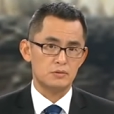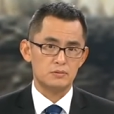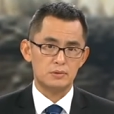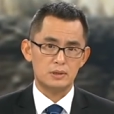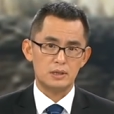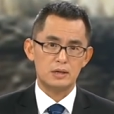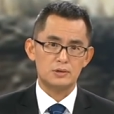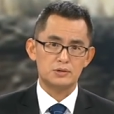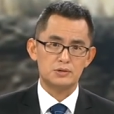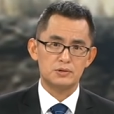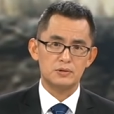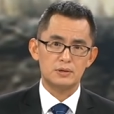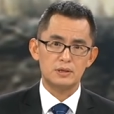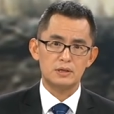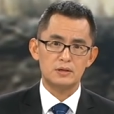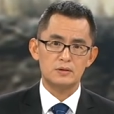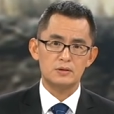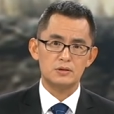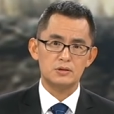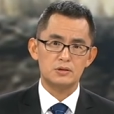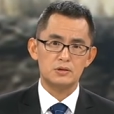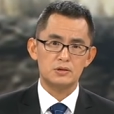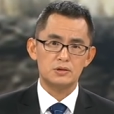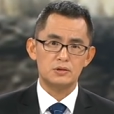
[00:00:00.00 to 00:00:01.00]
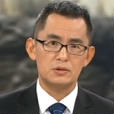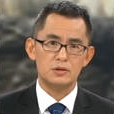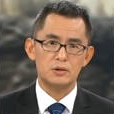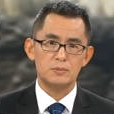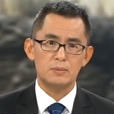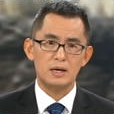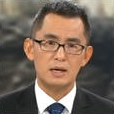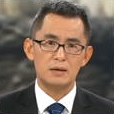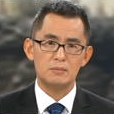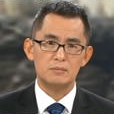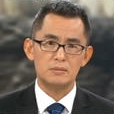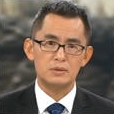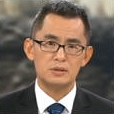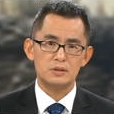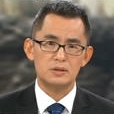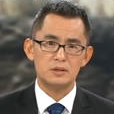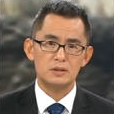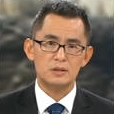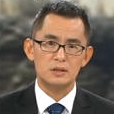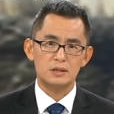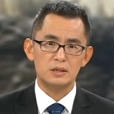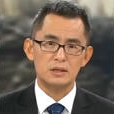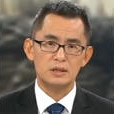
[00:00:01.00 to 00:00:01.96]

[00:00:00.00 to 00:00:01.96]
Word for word: We're now joined in the studio by Mister Ding